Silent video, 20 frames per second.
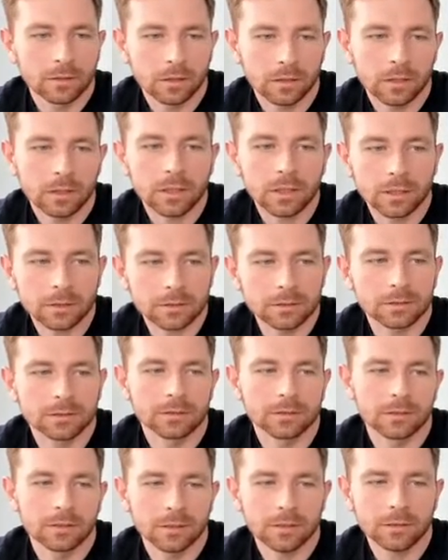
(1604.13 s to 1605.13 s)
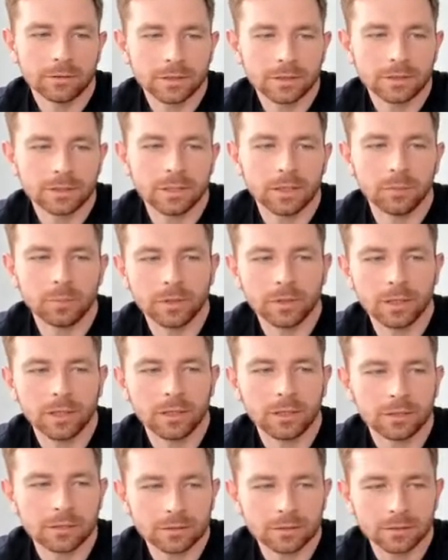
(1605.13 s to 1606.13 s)
Yes, the REST
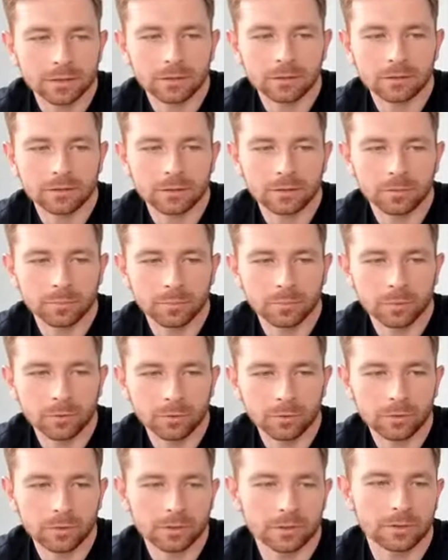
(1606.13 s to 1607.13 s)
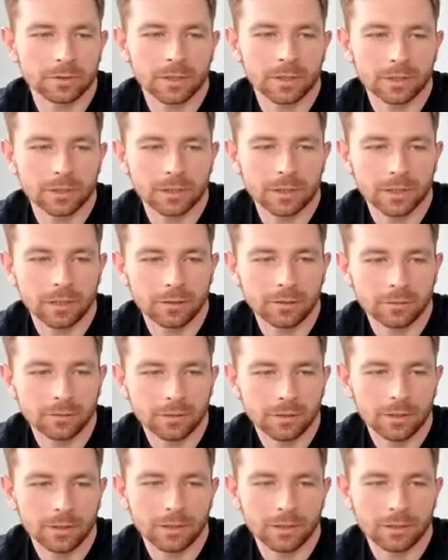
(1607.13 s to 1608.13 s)
API is under the progress right now,
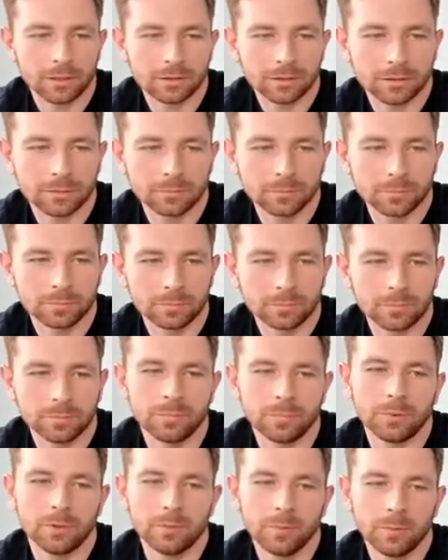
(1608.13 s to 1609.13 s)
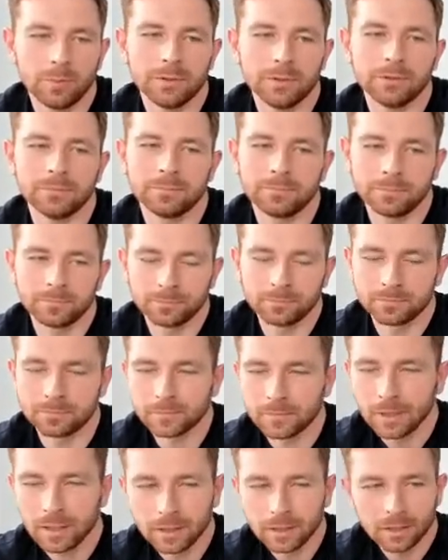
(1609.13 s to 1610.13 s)
and probably
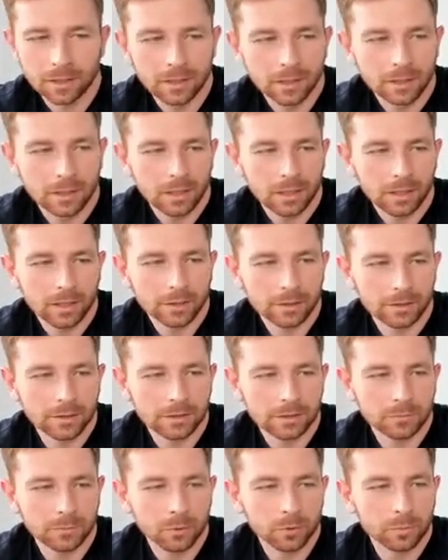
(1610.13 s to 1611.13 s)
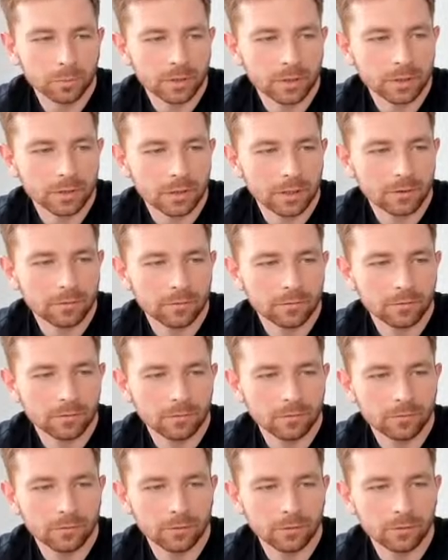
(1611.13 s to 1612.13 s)
this will be
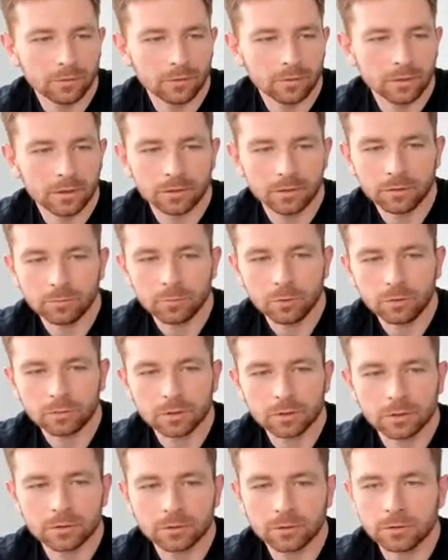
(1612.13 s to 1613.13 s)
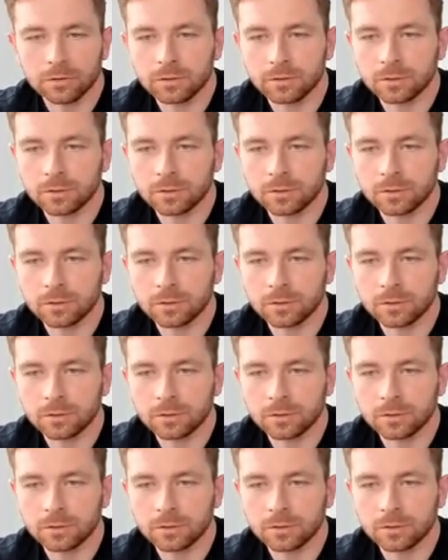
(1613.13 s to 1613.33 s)
enough for the remote control